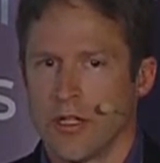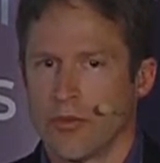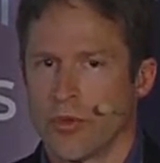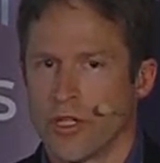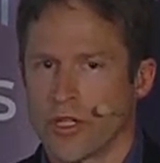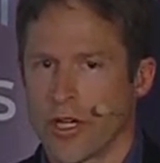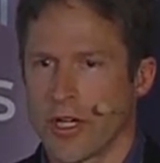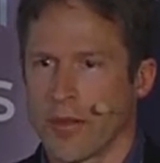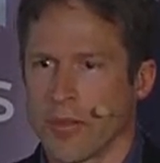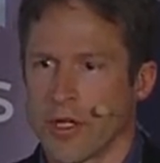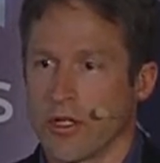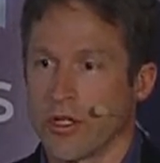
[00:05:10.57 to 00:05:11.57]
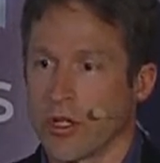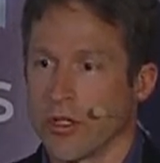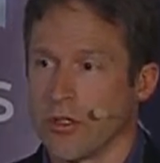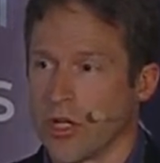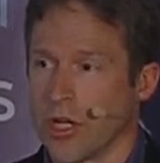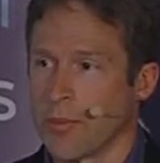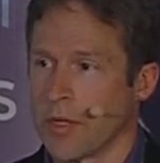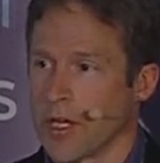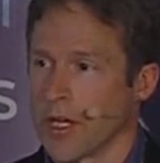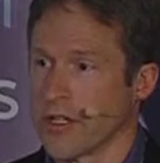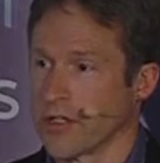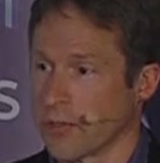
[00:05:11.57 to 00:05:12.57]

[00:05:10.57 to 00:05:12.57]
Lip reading: when you're talking about your APIs,